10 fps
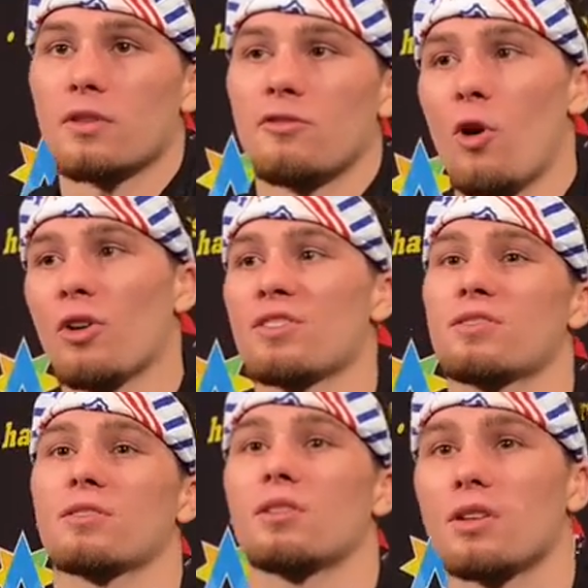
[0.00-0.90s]
I mean,
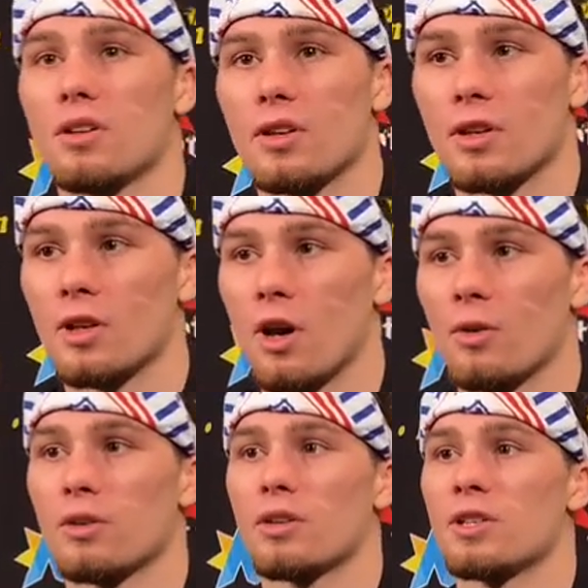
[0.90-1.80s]
show. You know,
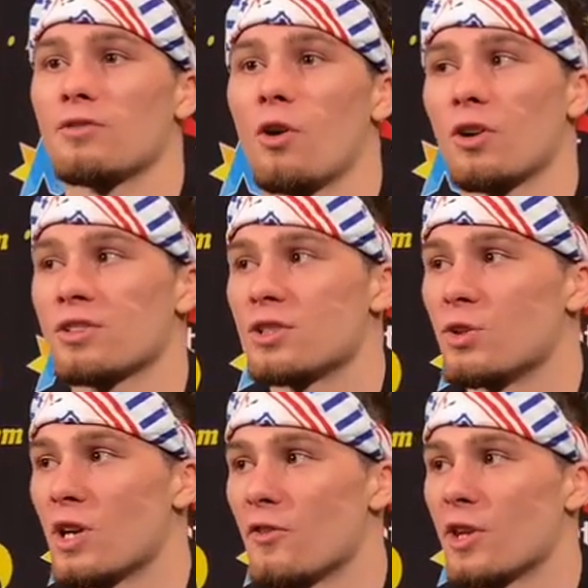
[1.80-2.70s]
he's focused. He's
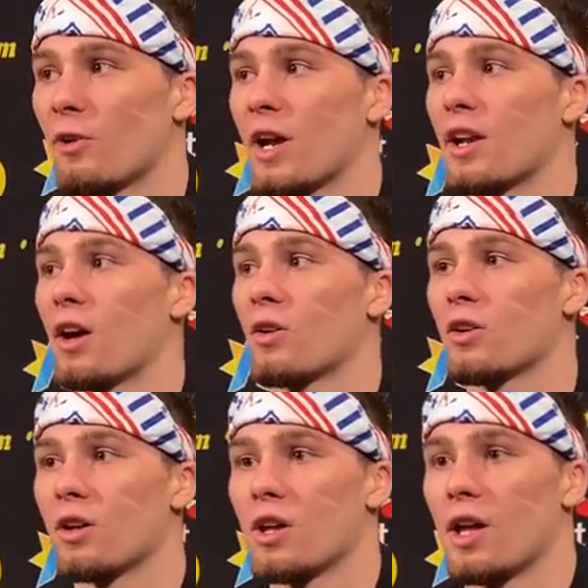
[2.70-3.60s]
doing everything right now.
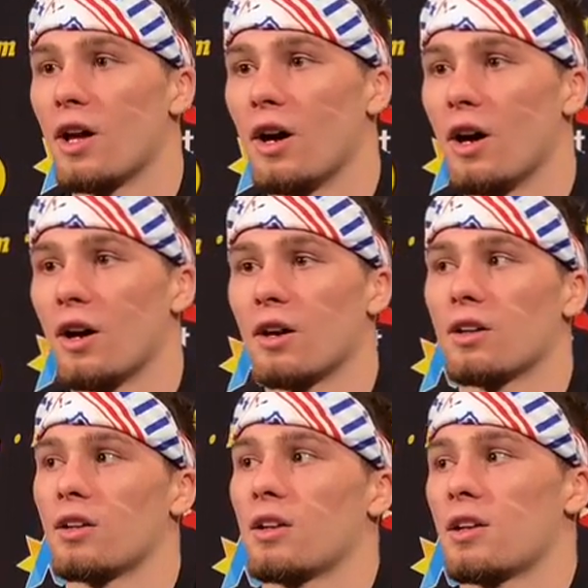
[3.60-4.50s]
Uh,
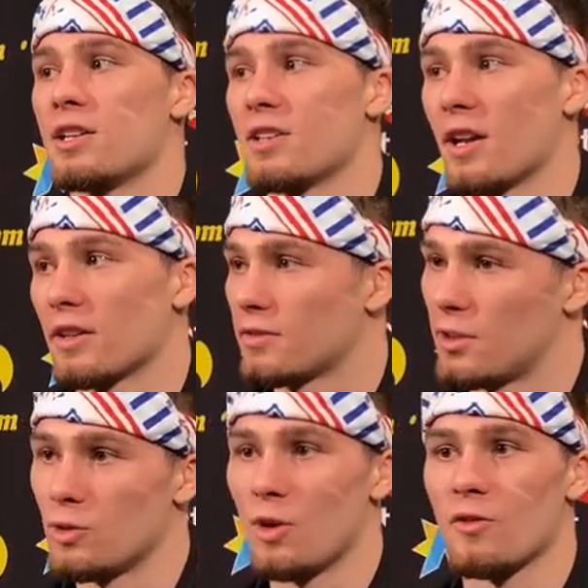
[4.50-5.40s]
he's got to you know
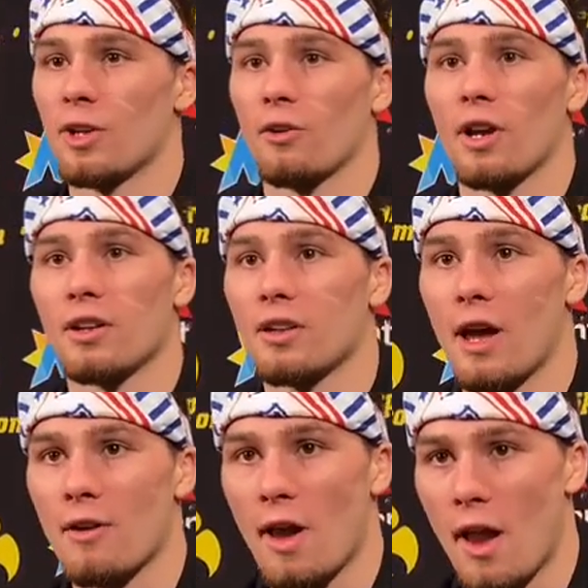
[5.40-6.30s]
do everything right.
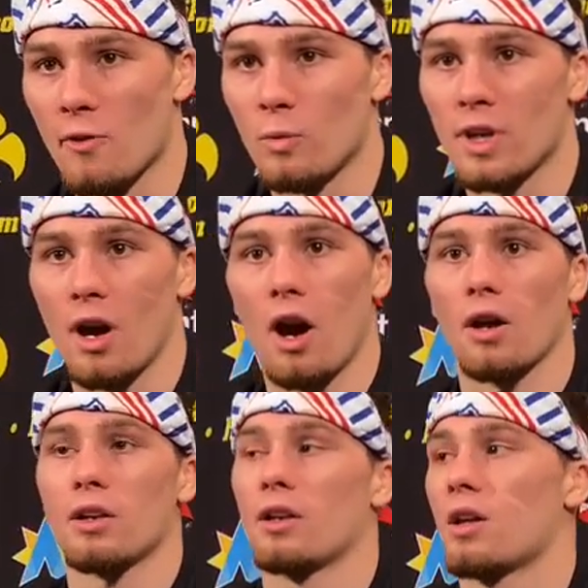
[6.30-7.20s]
Every week
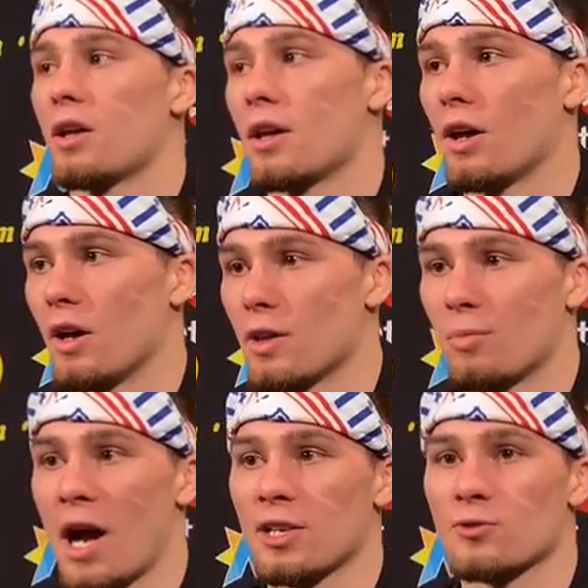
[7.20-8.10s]
on, uh, in the
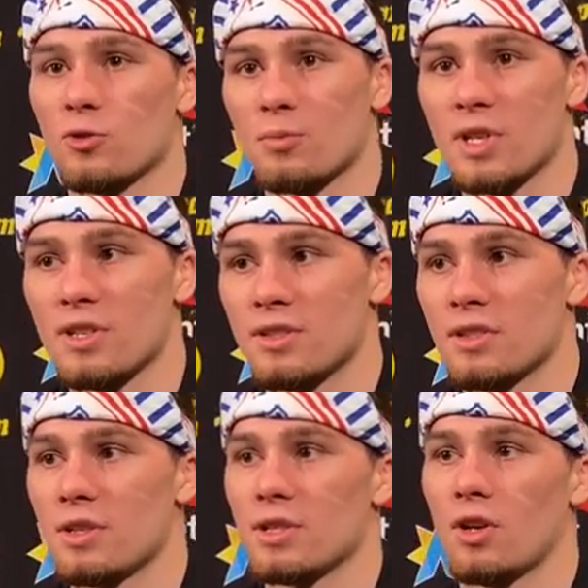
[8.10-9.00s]
practice room, he's
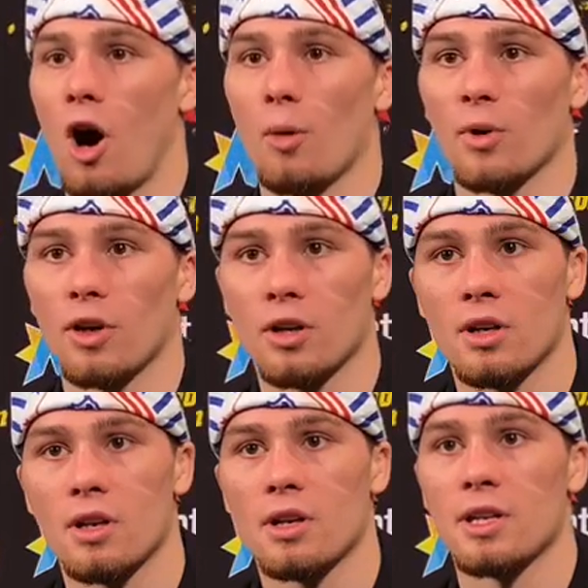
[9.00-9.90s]
he's calmer.
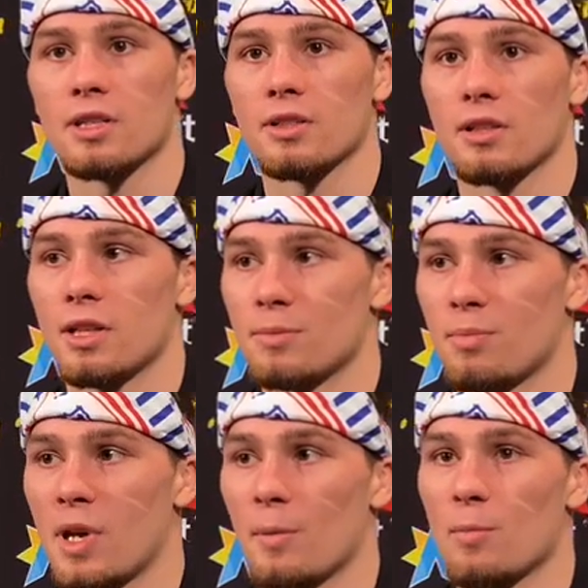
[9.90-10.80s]
He's he's
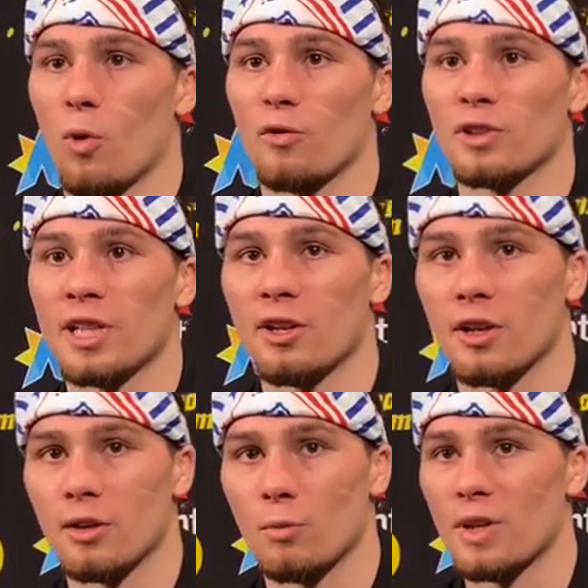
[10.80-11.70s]
becoming more of a leader,
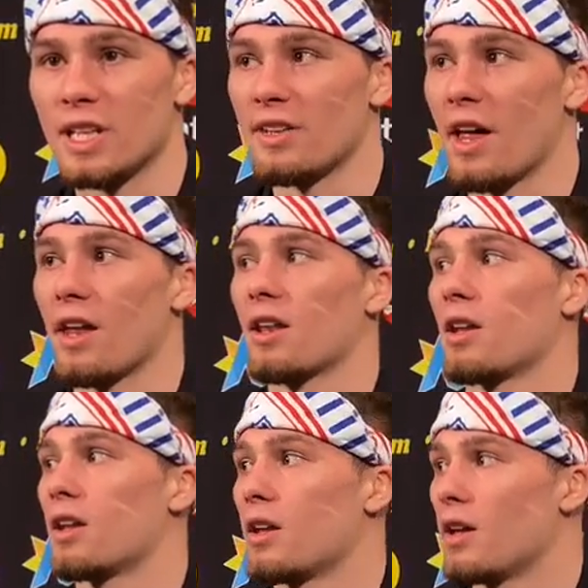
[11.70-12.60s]
and we need that.
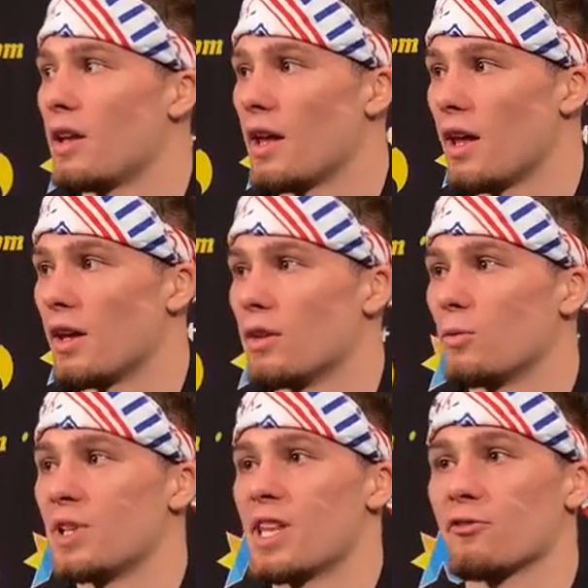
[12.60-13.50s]
And
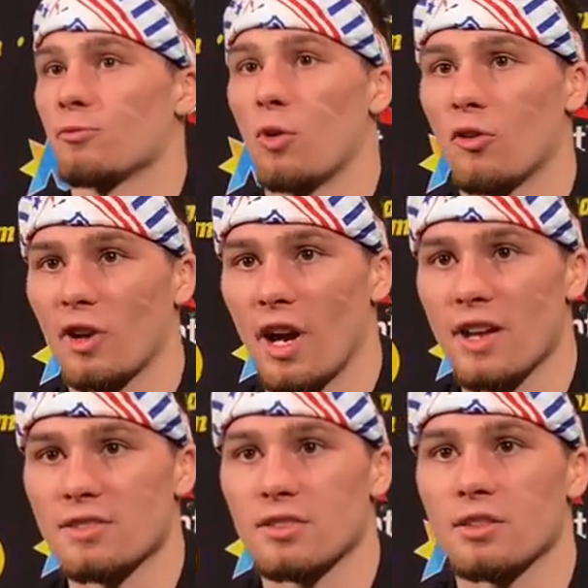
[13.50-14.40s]
we need that from all our guys,